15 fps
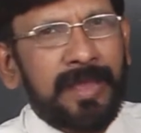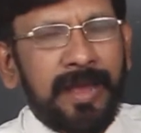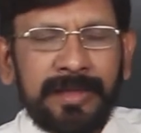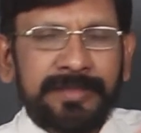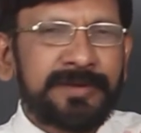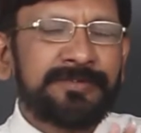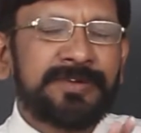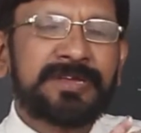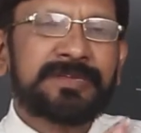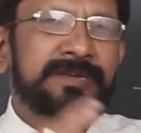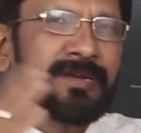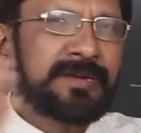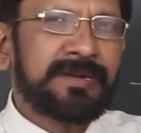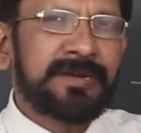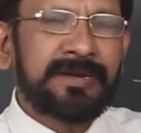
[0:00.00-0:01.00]
Otherwise,
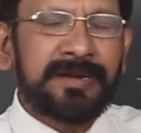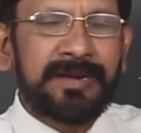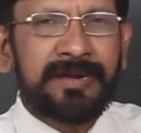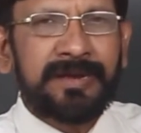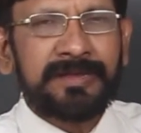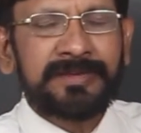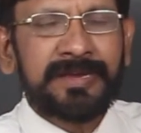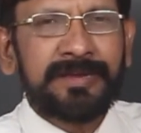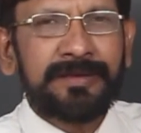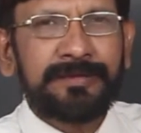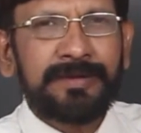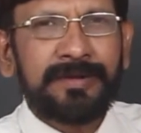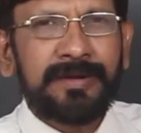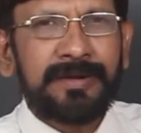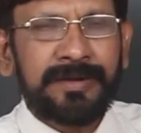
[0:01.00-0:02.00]
it is treated as a
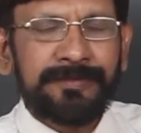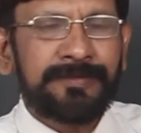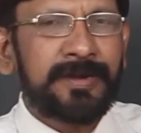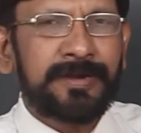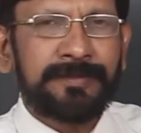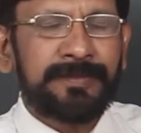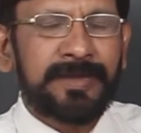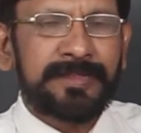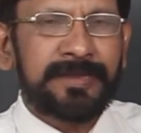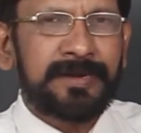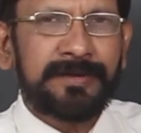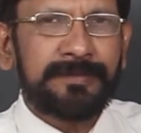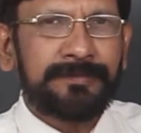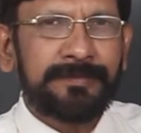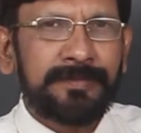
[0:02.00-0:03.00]
different
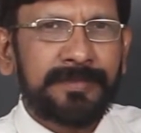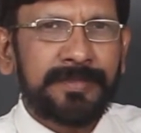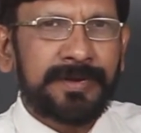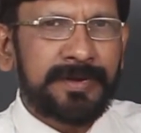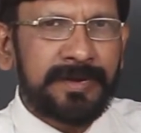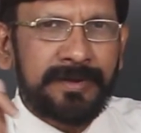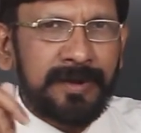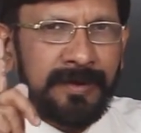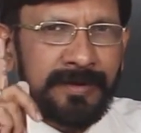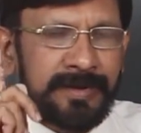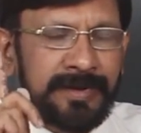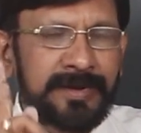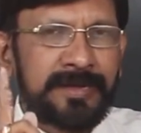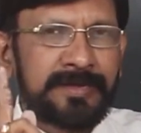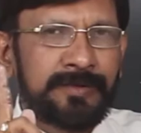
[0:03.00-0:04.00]
method. It is not
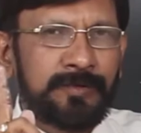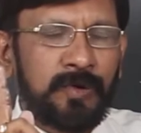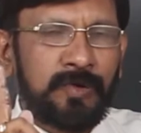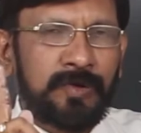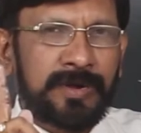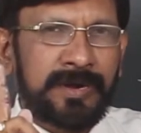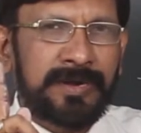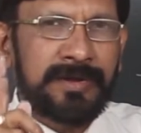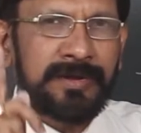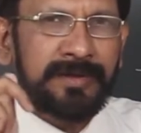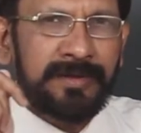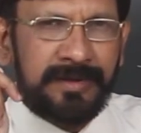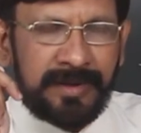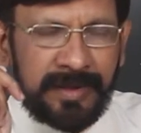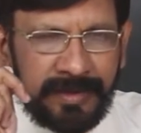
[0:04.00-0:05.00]
treated as a overriding.
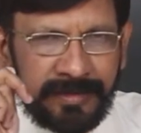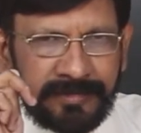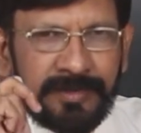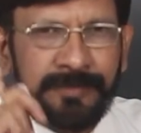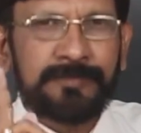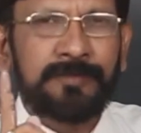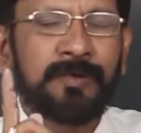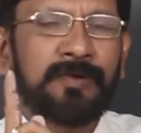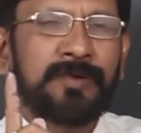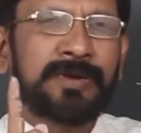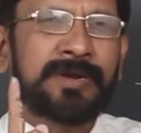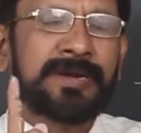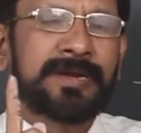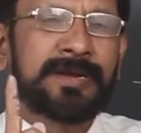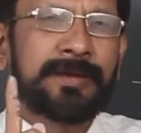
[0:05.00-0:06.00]
In case of
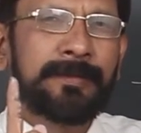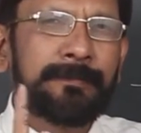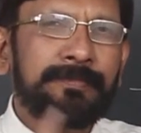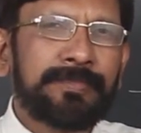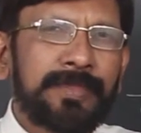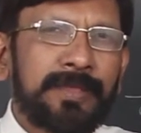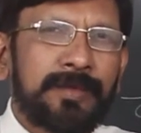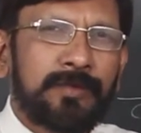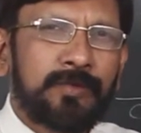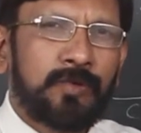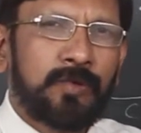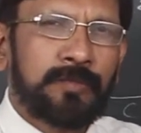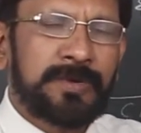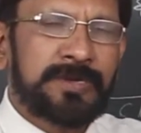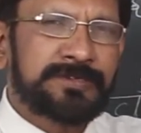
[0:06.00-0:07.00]
overriding,
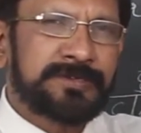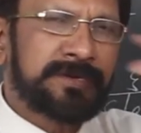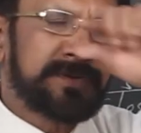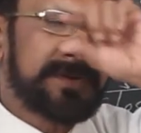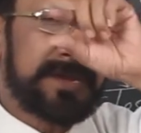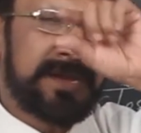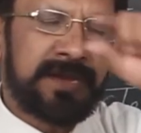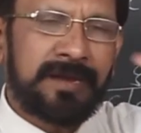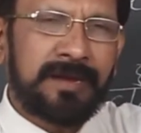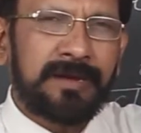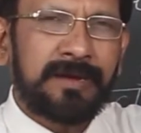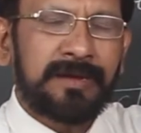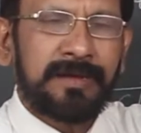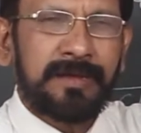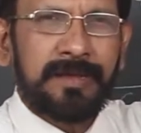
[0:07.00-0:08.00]
you must take
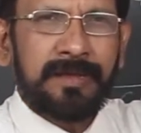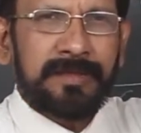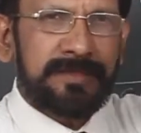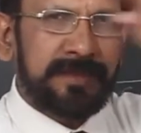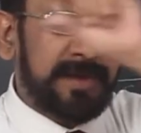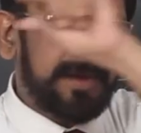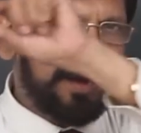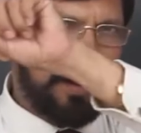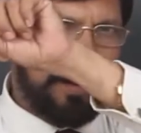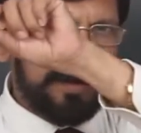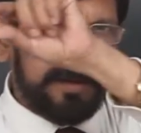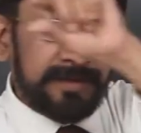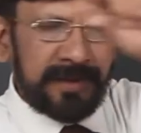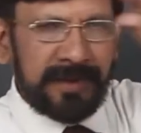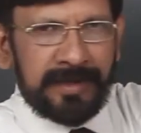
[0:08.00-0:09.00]
the
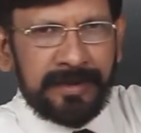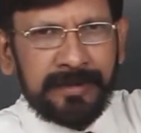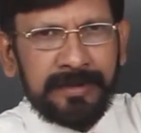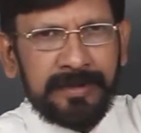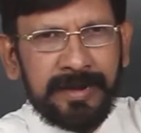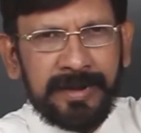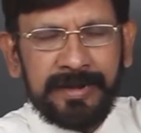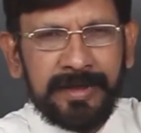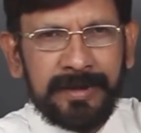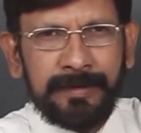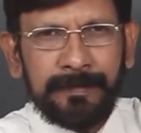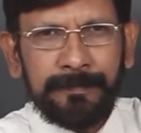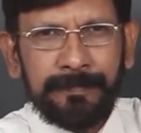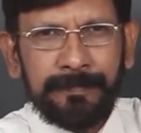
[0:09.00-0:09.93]
entire header,